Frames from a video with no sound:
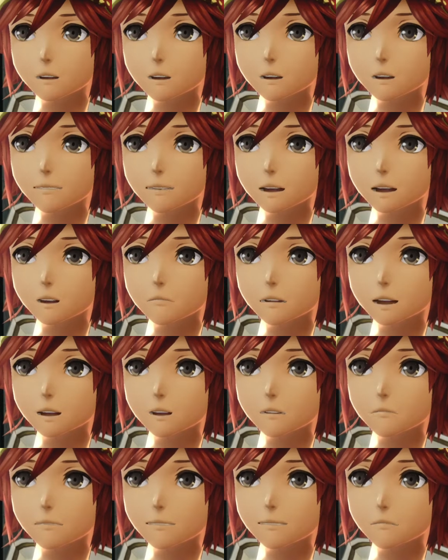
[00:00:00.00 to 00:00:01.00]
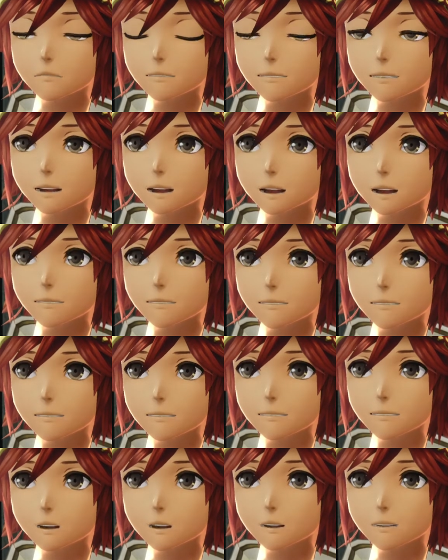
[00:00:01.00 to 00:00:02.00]
I mean, the Aragami just devour
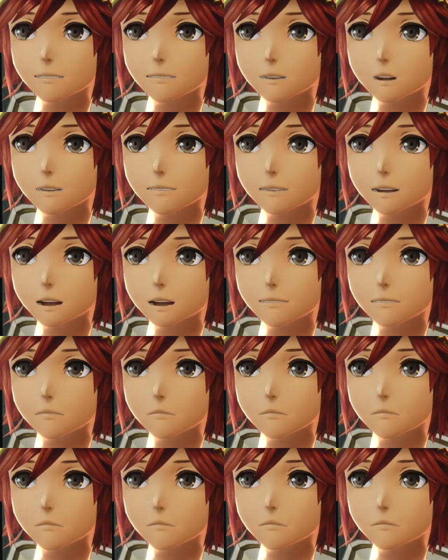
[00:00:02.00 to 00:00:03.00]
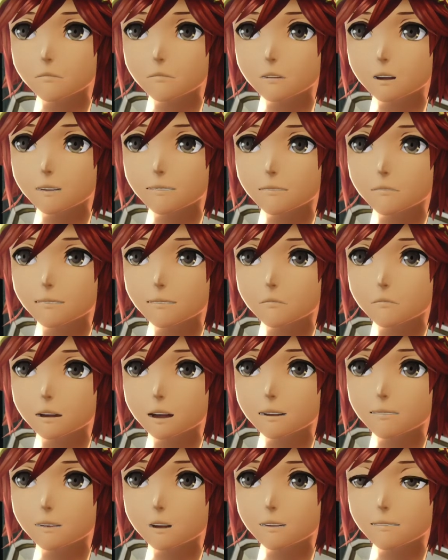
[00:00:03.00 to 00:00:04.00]
anything they can, right? What's to
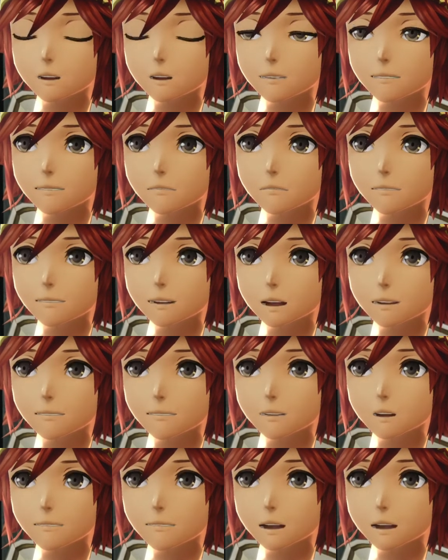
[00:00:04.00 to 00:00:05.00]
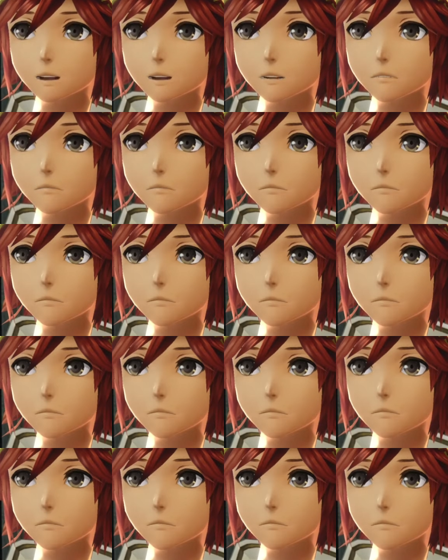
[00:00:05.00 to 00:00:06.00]
stop them from just charging through?
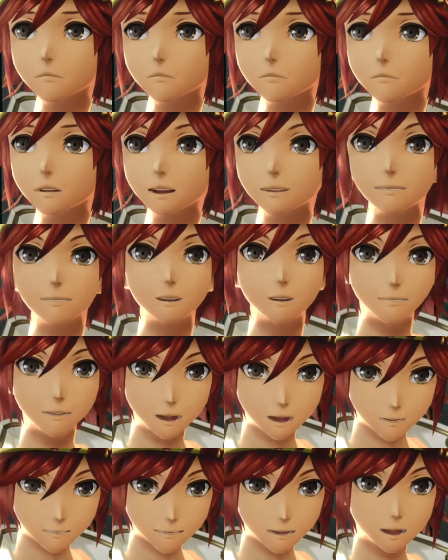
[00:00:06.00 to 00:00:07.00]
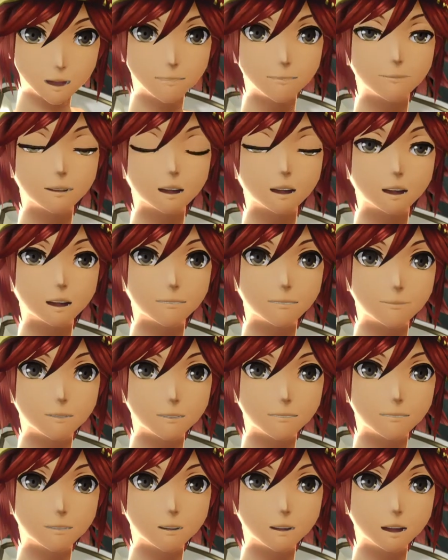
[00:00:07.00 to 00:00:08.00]
But Fenrir thought of
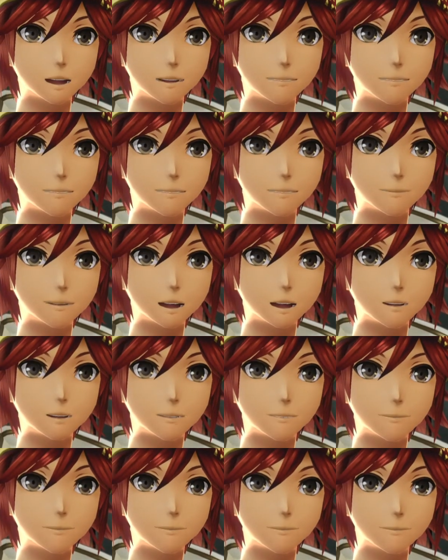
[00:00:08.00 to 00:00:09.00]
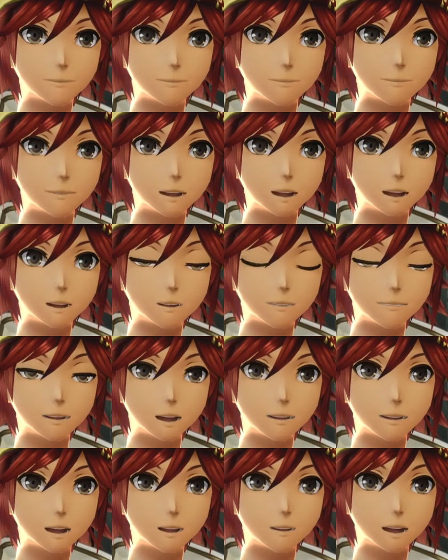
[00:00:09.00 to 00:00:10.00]
everything, you know? Um, oh
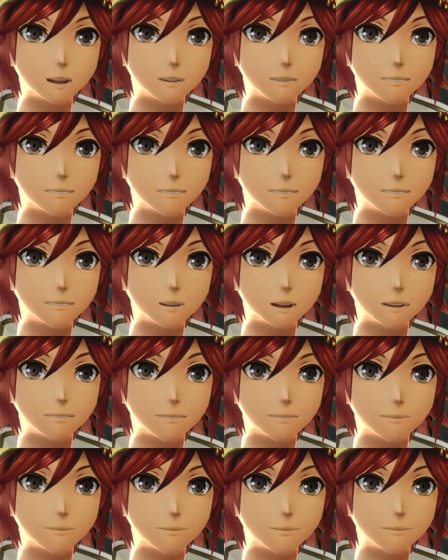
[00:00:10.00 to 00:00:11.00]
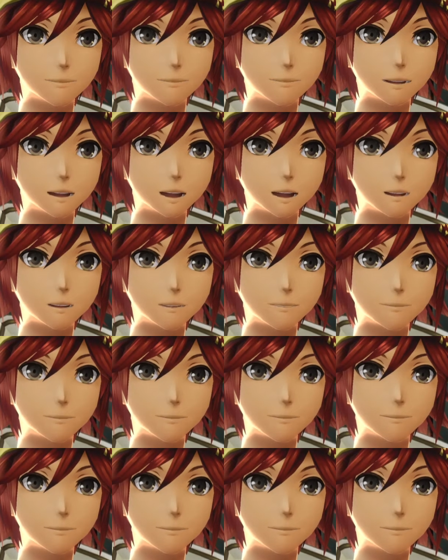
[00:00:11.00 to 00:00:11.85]
man, what did they do? Um.